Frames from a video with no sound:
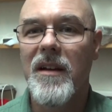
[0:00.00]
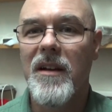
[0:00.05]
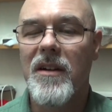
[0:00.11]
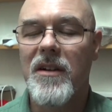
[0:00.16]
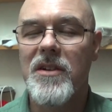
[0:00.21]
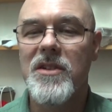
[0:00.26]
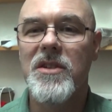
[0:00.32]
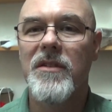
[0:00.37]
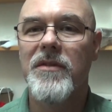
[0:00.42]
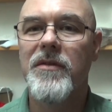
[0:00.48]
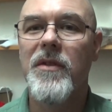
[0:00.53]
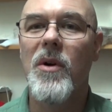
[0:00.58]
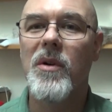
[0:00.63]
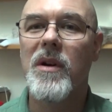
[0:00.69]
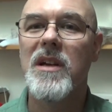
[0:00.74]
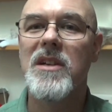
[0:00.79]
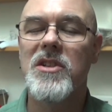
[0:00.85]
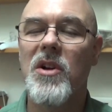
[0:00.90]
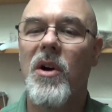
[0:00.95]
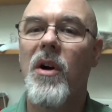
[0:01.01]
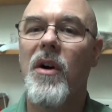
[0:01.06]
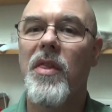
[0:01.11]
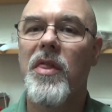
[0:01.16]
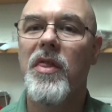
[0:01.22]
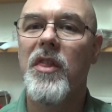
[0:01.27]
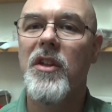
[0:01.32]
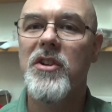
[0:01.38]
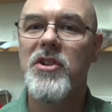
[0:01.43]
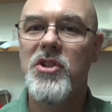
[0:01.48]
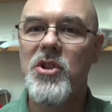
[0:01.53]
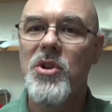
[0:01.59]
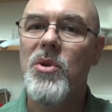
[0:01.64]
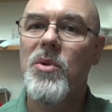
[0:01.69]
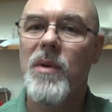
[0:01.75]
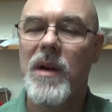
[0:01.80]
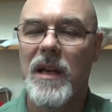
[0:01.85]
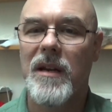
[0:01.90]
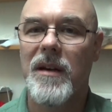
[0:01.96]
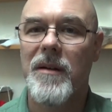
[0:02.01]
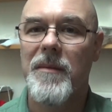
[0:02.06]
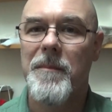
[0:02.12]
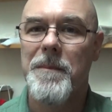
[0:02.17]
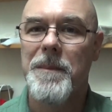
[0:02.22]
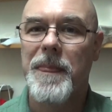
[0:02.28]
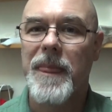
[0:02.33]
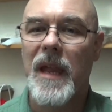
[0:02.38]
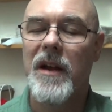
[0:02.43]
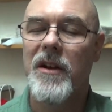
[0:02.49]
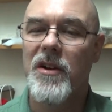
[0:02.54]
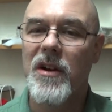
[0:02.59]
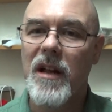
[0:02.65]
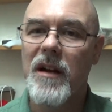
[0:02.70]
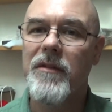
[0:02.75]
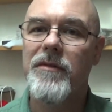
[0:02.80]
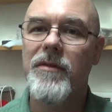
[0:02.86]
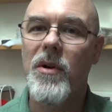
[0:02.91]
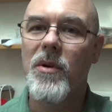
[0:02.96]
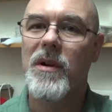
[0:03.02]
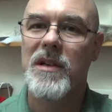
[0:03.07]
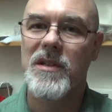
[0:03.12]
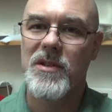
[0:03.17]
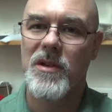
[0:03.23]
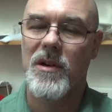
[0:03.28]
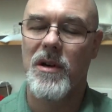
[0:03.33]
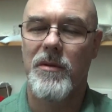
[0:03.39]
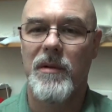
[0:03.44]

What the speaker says: because you're focused on the doing, and you're not focused on a